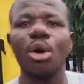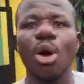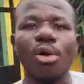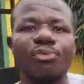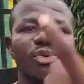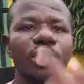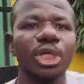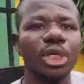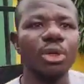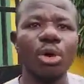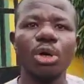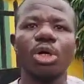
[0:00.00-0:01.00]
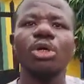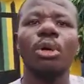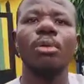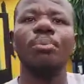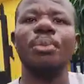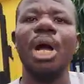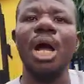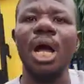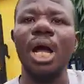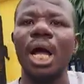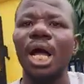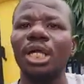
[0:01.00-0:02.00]
of
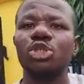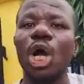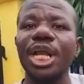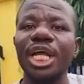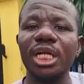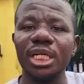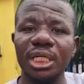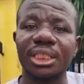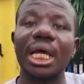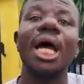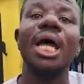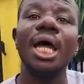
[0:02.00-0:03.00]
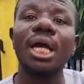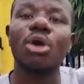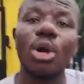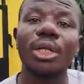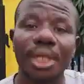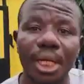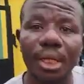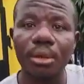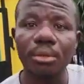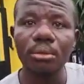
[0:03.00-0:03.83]
joining the Sahel country.